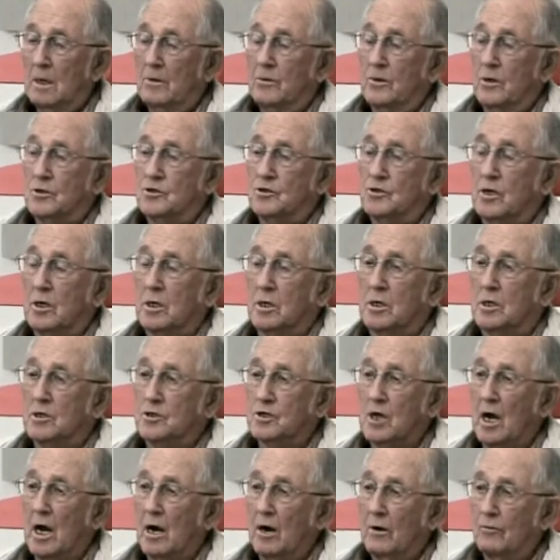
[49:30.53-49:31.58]
They sent
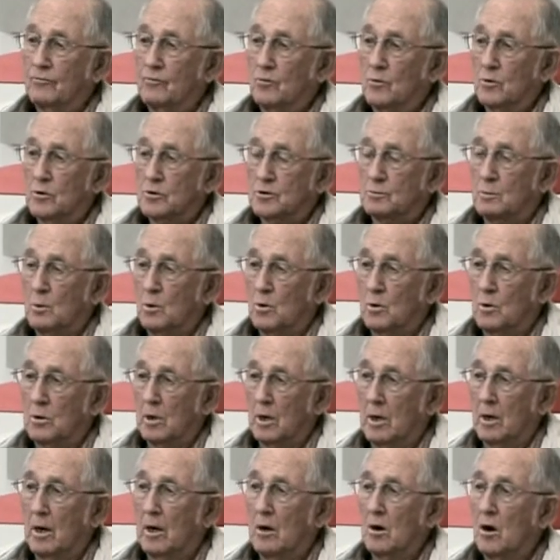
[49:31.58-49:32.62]
us Air Force
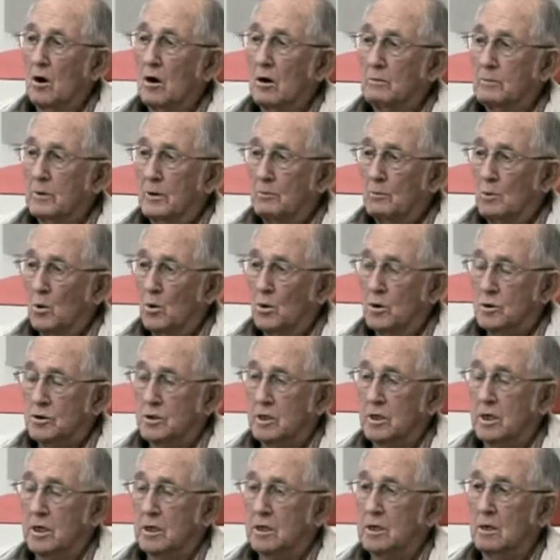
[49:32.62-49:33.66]
boys, our army boys
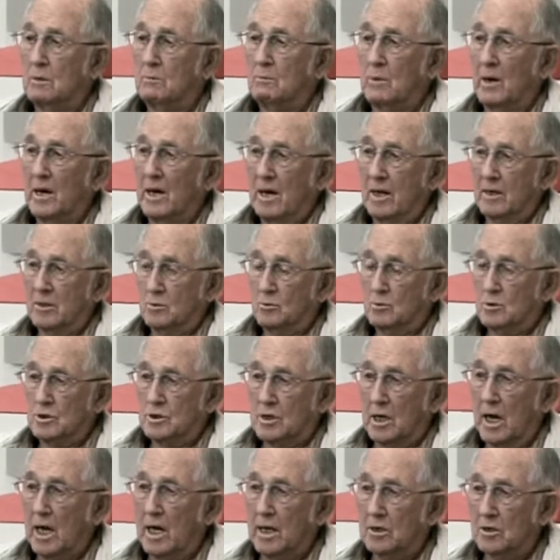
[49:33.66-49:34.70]
that had come back, which
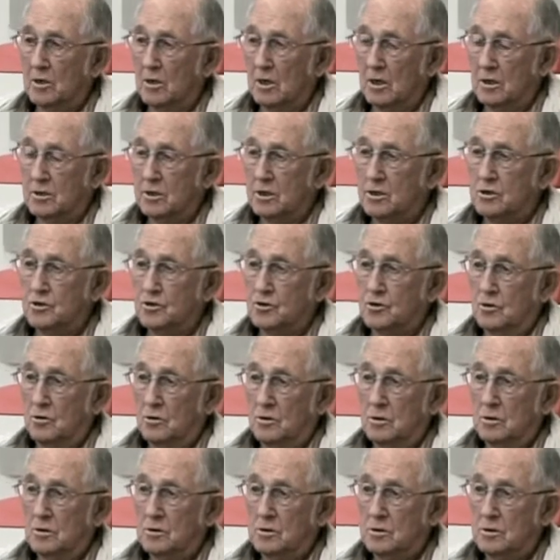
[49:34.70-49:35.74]
they hadn't got
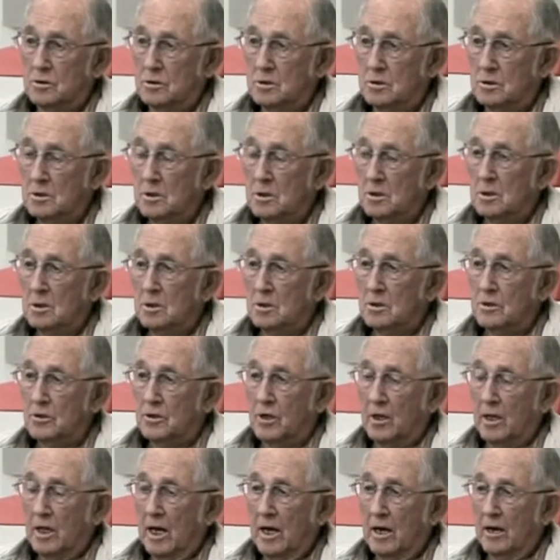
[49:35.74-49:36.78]
discharged
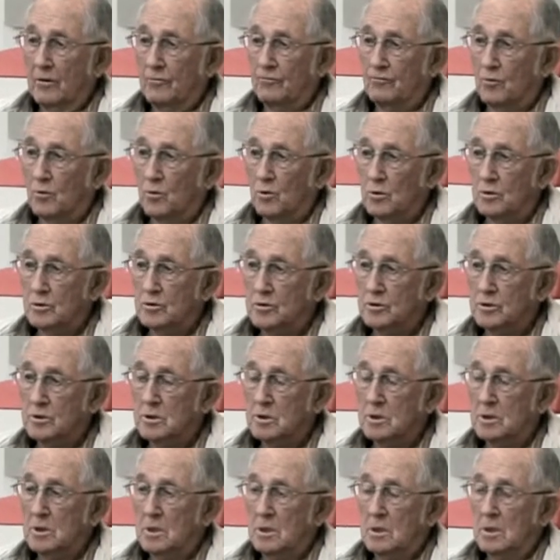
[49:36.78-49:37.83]
to the Air Force,
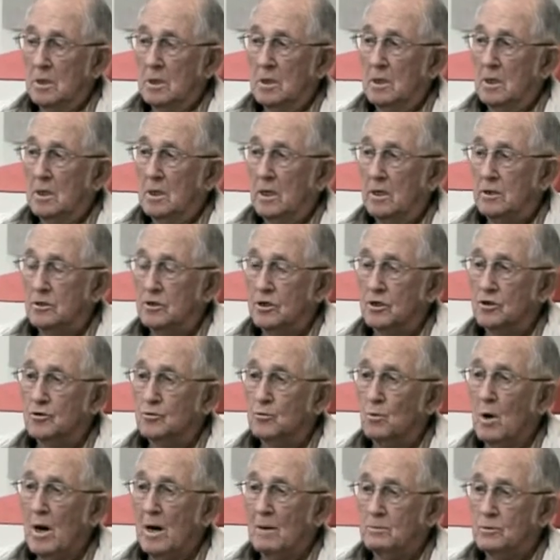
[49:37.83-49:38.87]
and just
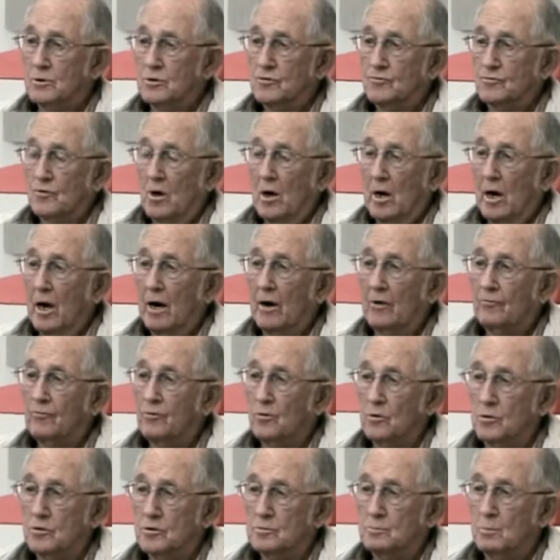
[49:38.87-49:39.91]
swapped us for Air
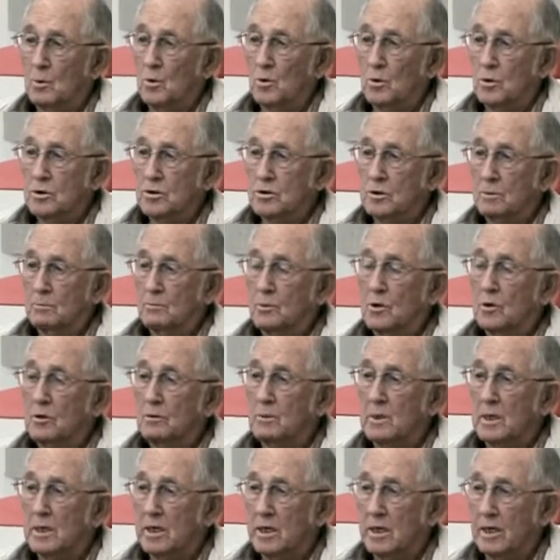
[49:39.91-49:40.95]
Force boys and put
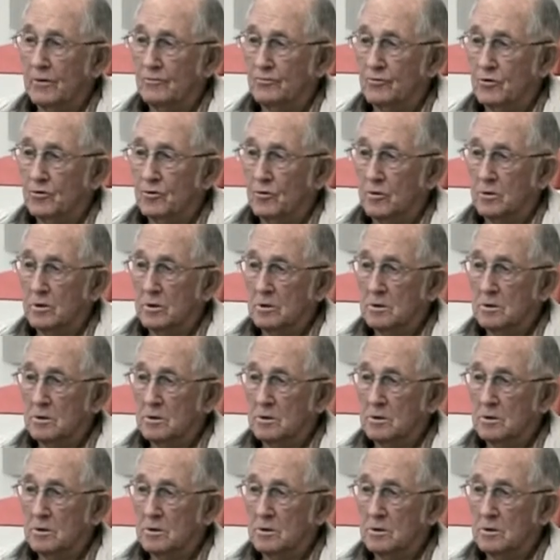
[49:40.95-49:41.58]
them in the infantry.